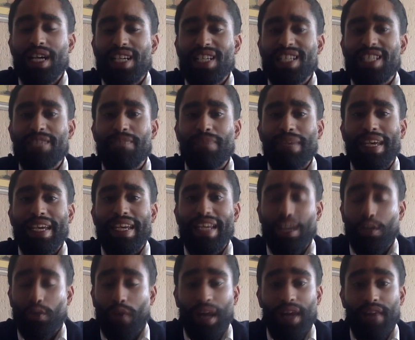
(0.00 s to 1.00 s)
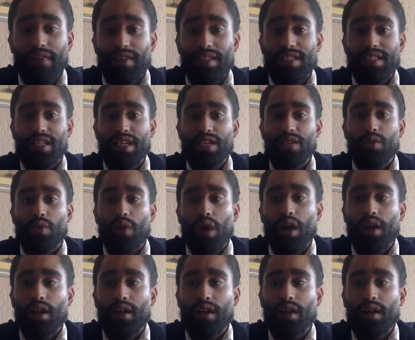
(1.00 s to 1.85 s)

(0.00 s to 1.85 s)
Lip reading: and what's happening right now.